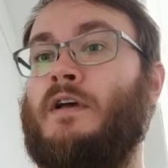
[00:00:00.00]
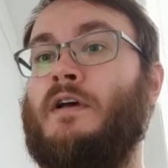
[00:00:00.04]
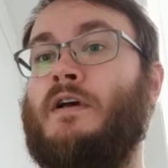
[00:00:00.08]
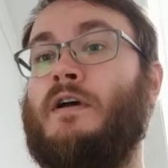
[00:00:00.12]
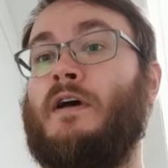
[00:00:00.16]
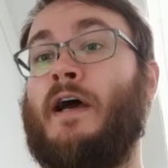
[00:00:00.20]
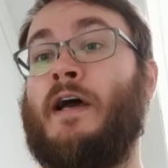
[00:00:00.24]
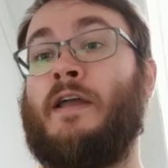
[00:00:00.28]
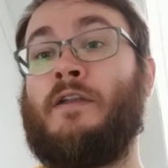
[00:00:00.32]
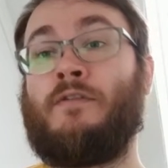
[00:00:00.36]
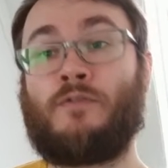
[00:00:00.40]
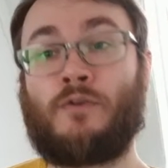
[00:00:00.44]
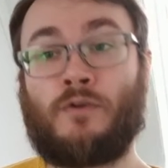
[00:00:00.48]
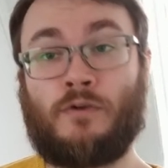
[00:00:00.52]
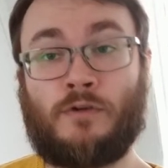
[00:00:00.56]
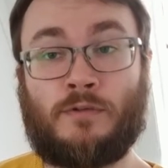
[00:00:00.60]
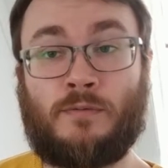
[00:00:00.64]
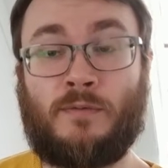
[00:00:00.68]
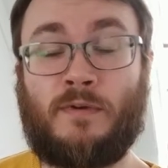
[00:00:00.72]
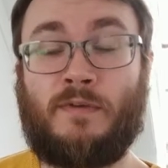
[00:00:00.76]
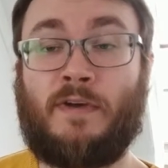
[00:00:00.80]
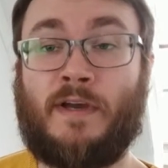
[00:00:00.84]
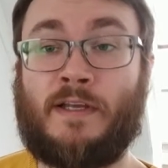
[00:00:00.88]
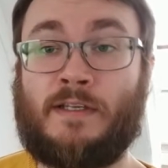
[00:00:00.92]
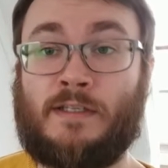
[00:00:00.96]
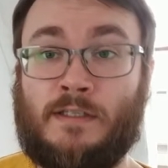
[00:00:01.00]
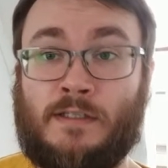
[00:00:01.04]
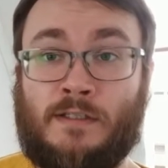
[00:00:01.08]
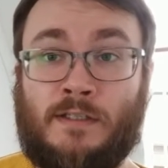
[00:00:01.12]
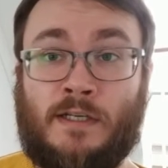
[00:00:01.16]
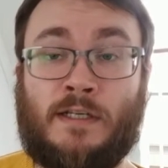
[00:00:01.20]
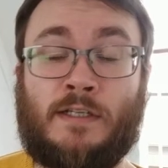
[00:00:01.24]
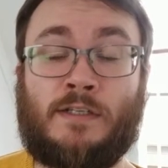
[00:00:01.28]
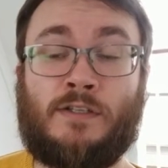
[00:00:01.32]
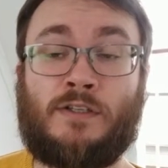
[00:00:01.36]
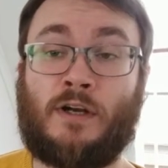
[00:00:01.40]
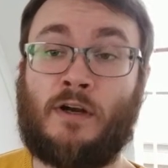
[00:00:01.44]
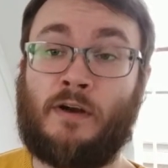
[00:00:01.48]
And of course, we've had to
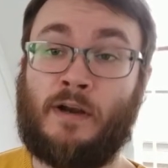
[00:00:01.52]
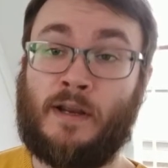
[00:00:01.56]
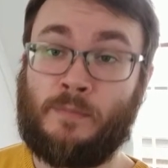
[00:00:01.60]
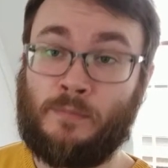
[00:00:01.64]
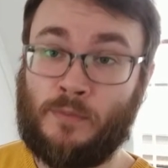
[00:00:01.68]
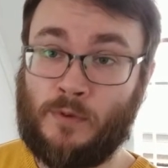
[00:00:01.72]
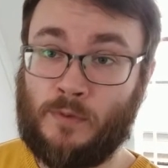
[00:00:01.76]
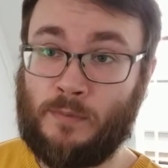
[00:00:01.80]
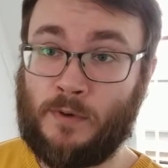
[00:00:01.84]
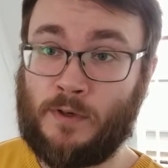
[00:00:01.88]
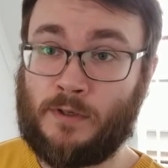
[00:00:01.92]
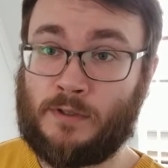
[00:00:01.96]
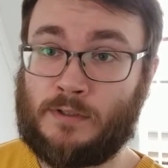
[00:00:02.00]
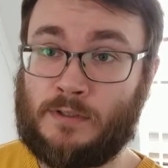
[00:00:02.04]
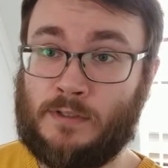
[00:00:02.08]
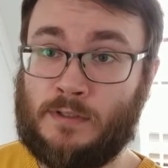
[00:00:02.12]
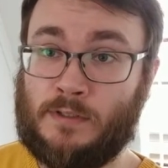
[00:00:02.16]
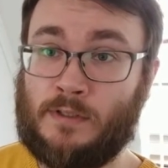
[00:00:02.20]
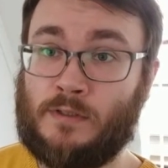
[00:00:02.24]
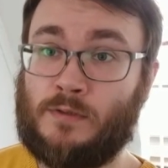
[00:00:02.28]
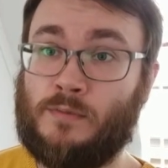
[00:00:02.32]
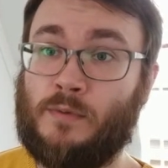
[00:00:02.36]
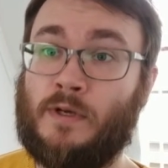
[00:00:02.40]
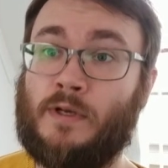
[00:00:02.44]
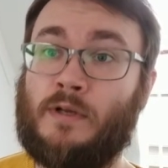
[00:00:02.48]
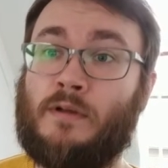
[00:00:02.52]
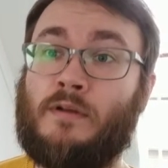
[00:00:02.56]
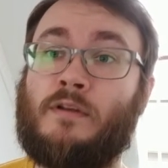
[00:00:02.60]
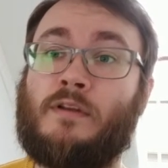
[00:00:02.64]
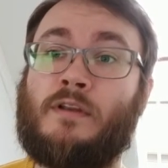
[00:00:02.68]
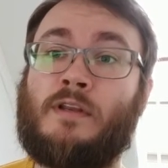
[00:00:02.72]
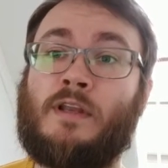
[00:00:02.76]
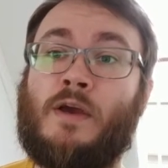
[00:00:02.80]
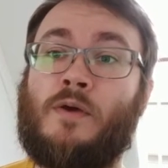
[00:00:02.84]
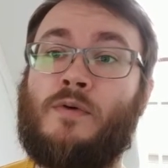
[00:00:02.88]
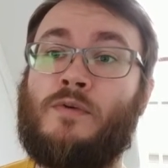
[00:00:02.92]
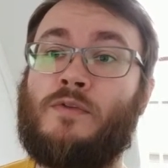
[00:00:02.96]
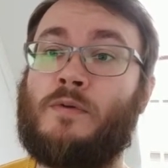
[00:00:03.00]
change our input boxes as well.
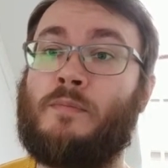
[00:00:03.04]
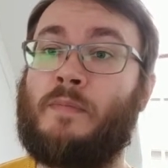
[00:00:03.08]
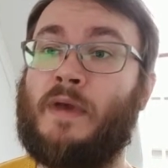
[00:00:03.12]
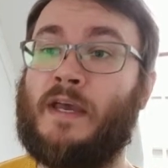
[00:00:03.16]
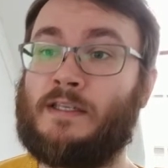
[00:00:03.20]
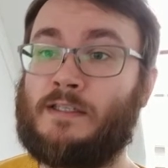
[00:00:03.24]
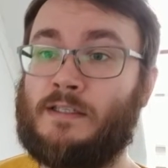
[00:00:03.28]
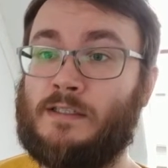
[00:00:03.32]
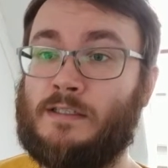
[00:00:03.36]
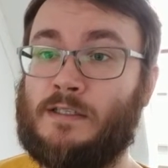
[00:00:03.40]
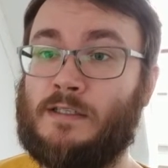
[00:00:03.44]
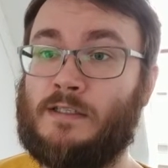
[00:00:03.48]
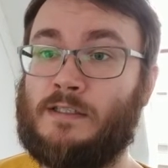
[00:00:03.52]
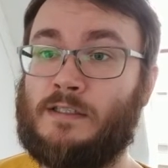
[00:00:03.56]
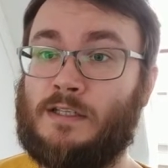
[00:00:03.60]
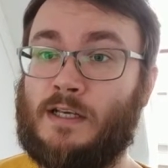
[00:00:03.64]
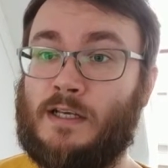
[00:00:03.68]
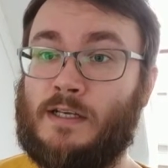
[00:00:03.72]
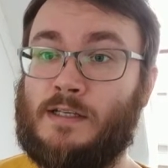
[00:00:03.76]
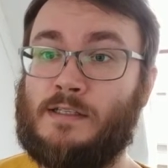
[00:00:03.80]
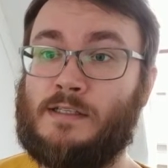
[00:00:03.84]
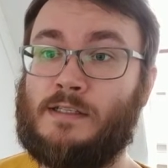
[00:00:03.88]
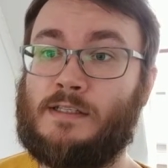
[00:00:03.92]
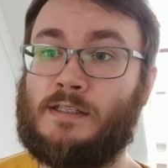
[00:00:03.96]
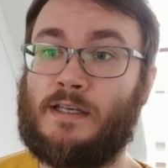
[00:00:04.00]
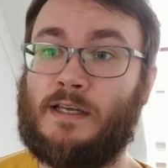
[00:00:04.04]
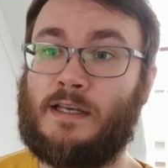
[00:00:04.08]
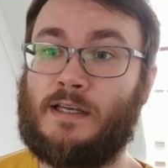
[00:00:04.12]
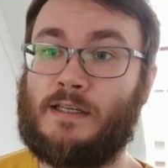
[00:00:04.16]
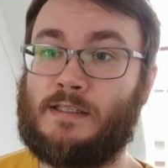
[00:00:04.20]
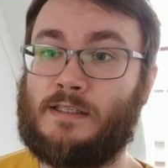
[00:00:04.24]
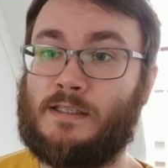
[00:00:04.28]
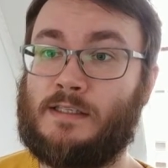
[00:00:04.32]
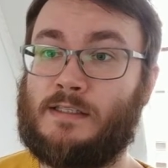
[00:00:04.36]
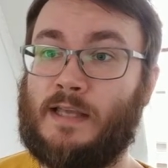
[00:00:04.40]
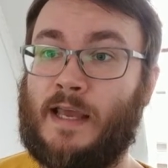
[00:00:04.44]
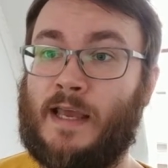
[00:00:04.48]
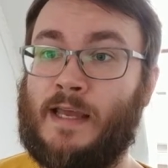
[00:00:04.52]
Now the message has changed. It's
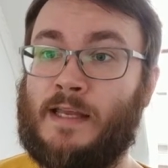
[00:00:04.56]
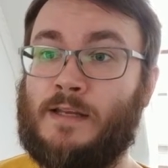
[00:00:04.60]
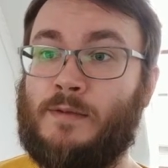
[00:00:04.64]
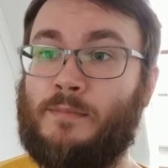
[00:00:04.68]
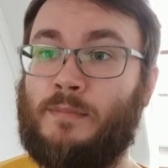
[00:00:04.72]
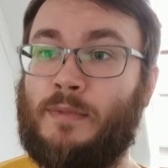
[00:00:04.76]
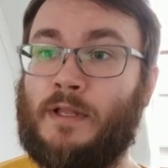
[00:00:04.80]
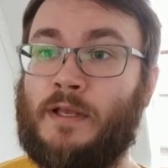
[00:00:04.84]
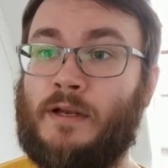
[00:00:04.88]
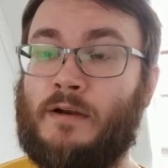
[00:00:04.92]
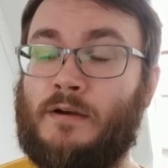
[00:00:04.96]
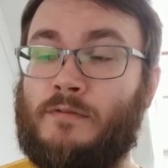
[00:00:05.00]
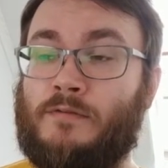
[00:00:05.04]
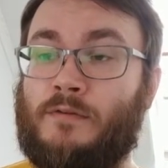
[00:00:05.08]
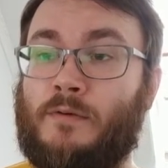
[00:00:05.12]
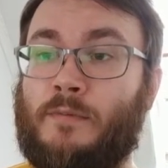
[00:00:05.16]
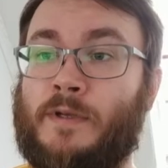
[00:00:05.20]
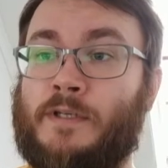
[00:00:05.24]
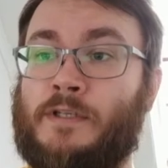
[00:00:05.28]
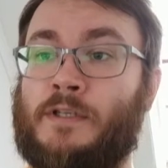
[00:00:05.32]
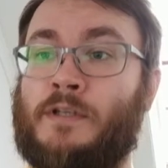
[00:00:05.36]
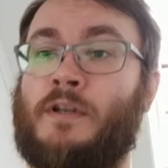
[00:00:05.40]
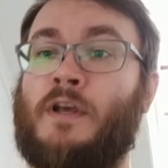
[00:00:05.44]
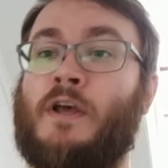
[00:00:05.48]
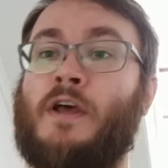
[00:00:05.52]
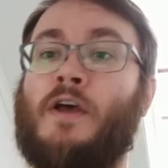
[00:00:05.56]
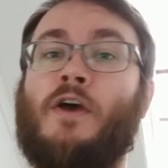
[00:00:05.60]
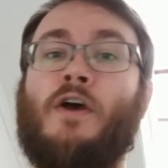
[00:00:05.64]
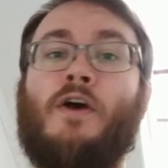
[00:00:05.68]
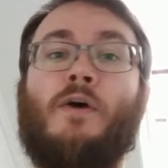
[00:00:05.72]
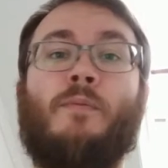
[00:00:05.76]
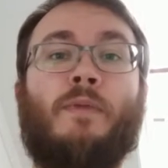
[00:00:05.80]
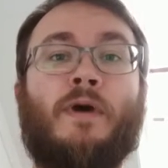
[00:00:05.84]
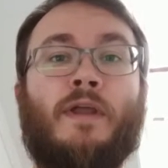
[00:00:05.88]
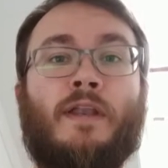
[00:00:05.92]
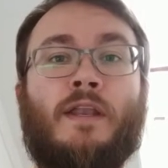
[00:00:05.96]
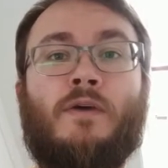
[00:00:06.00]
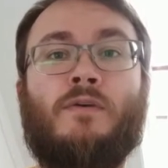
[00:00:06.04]
this edit player information.
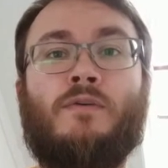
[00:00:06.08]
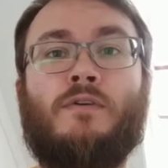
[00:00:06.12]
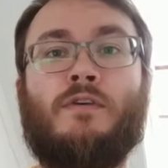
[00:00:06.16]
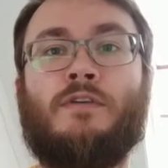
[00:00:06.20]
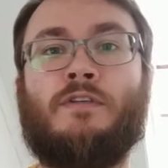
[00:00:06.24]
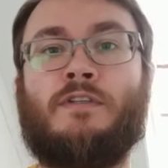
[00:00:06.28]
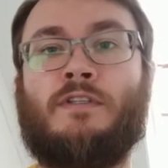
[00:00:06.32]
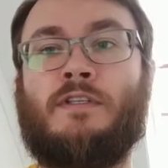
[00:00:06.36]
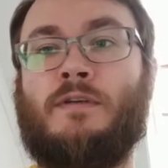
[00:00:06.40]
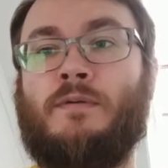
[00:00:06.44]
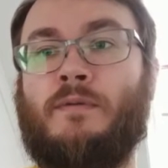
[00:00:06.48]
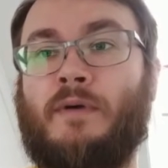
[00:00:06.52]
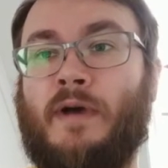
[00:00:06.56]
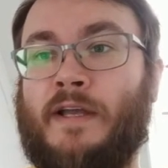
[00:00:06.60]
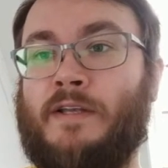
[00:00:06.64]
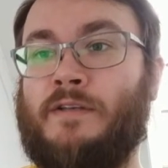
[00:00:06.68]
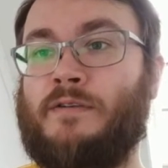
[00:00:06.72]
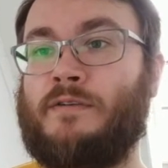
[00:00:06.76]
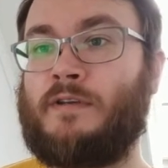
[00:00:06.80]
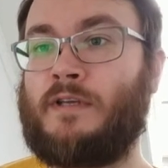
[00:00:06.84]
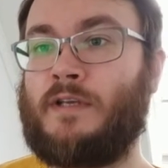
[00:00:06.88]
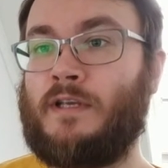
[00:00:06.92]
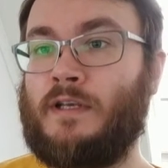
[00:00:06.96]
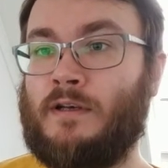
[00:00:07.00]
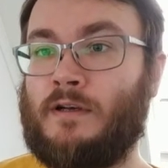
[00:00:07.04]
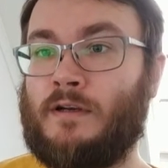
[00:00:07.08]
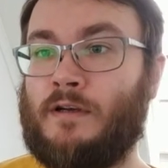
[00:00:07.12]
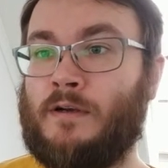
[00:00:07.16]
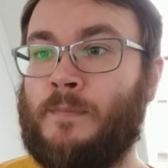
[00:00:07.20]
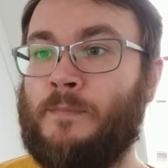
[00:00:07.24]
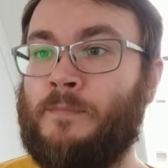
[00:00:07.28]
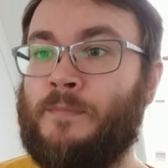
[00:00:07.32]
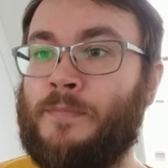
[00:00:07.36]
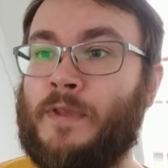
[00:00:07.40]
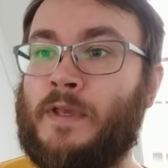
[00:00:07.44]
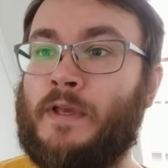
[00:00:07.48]
But now you see what I do here.